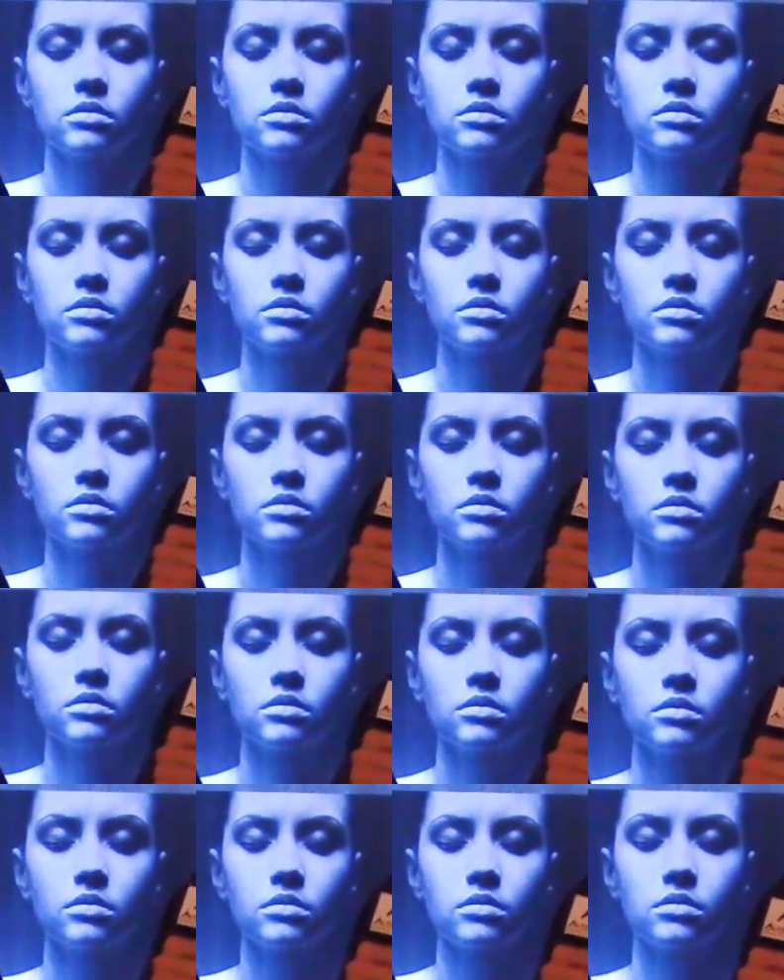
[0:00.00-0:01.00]

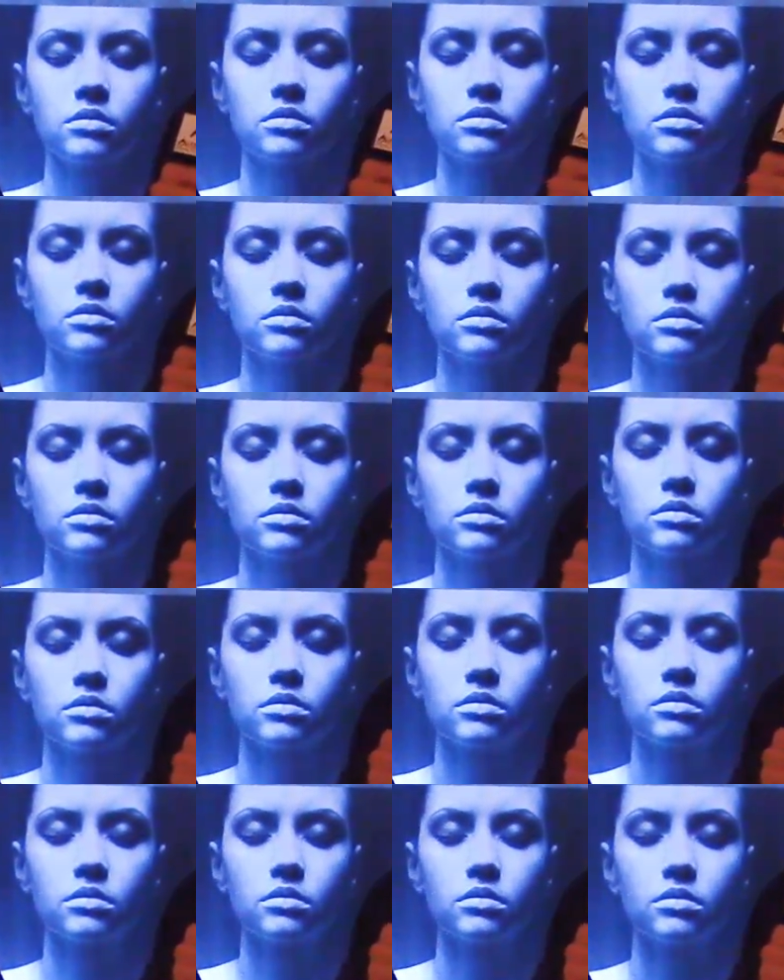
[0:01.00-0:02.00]

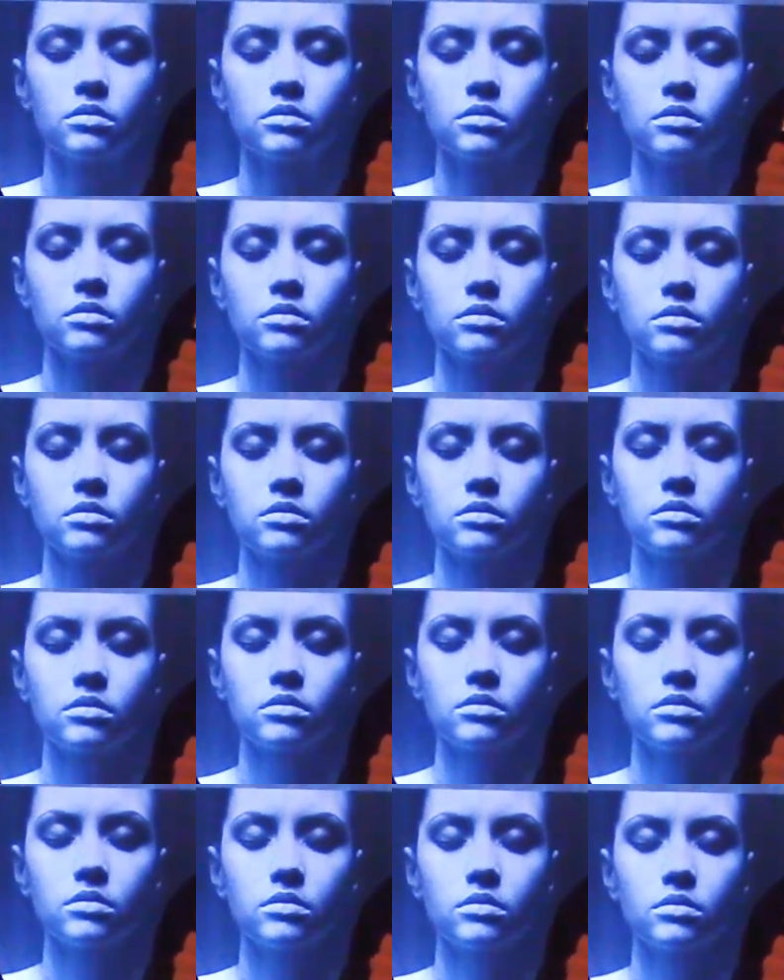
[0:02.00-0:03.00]

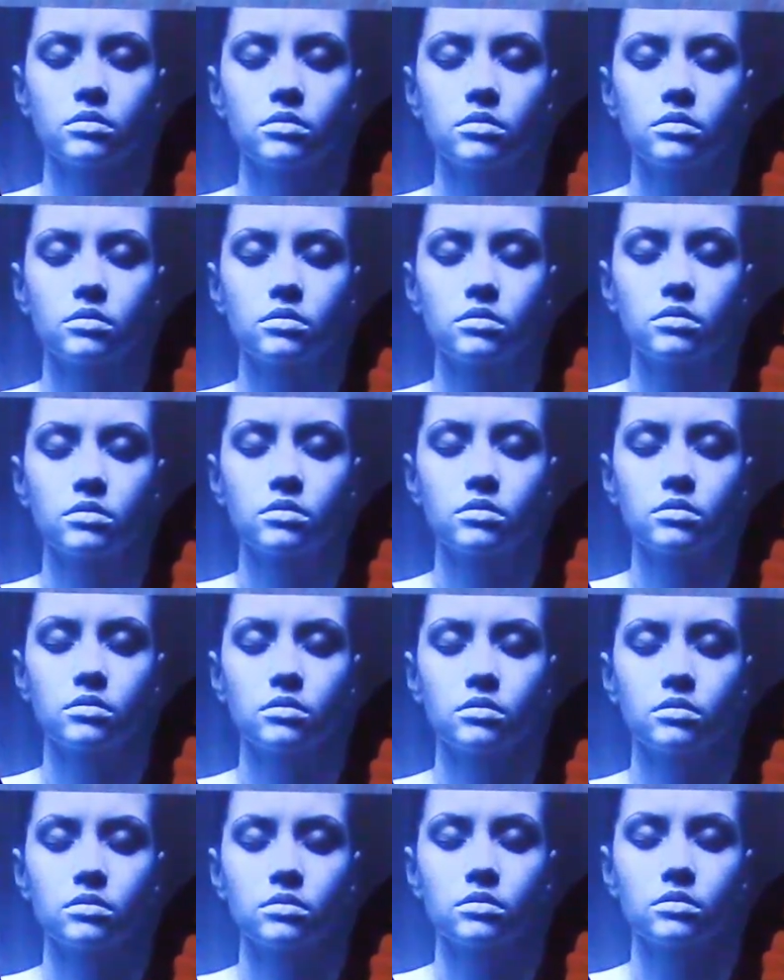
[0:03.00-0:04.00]

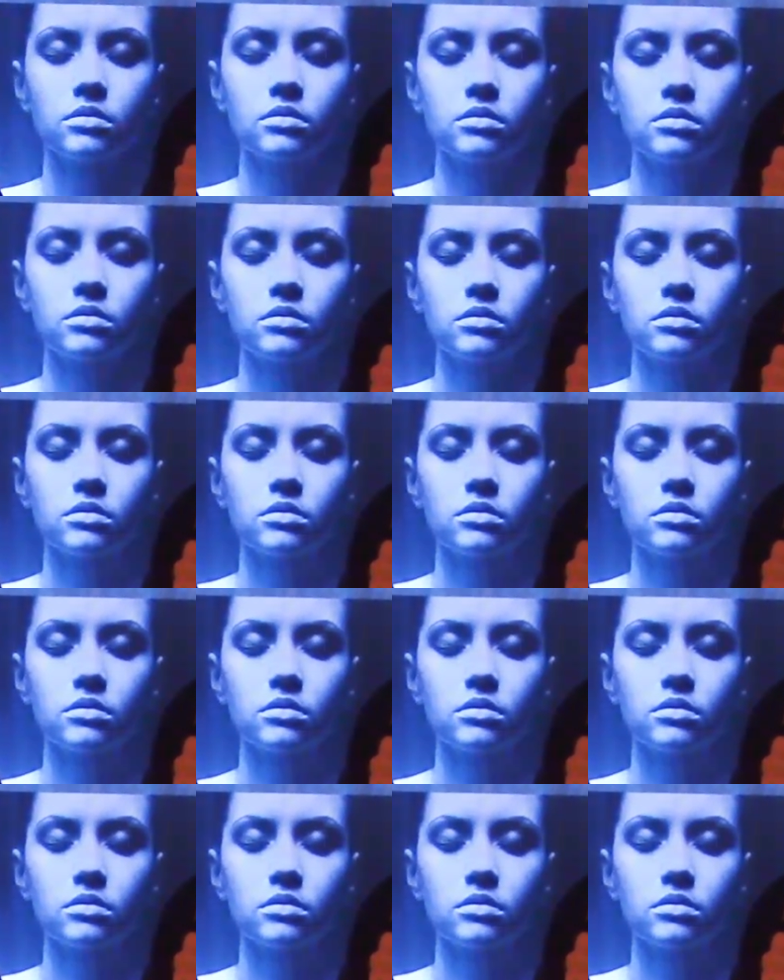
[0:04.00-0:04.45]
The person shown says nothing.